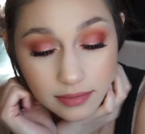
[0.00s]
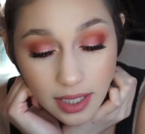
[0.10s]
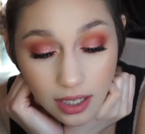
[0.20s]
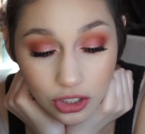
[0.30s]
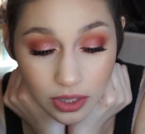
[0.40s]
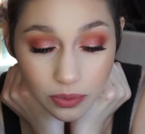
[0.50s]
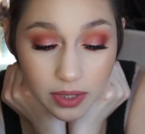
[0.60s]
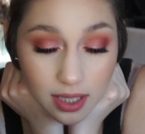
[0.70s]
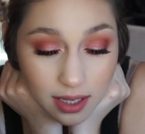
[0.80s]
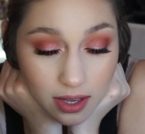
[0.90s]
I actually
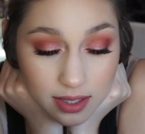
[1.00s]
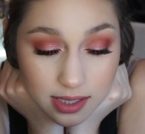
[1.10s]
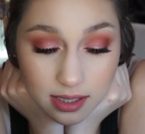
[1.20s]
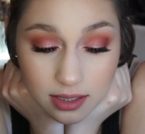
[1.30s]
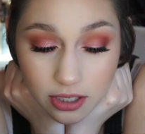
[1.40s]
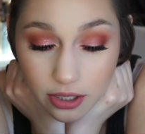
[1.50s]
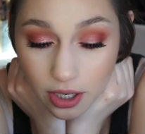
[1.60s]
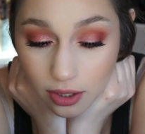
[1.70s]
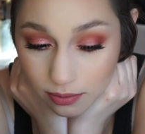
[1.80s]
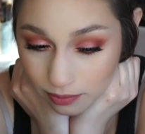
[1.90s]
really like how this look turned
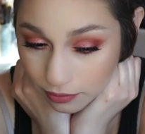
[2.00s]
out.